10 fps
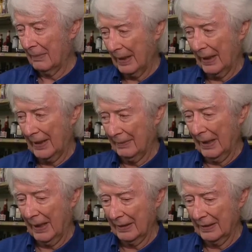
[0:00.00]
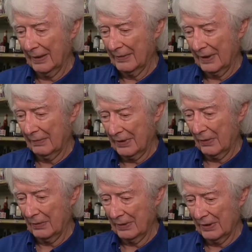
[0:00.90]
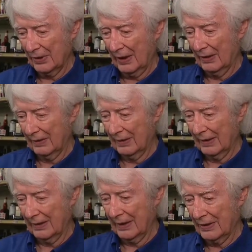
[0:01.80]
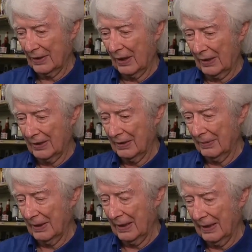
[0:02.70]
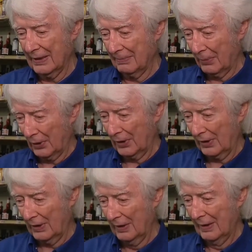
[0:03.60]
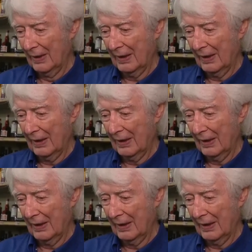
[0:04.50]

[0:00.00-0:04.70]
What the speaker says: I mean, I had him in handcuffs. He was going to jail, and he's talking to me. He's a burglar.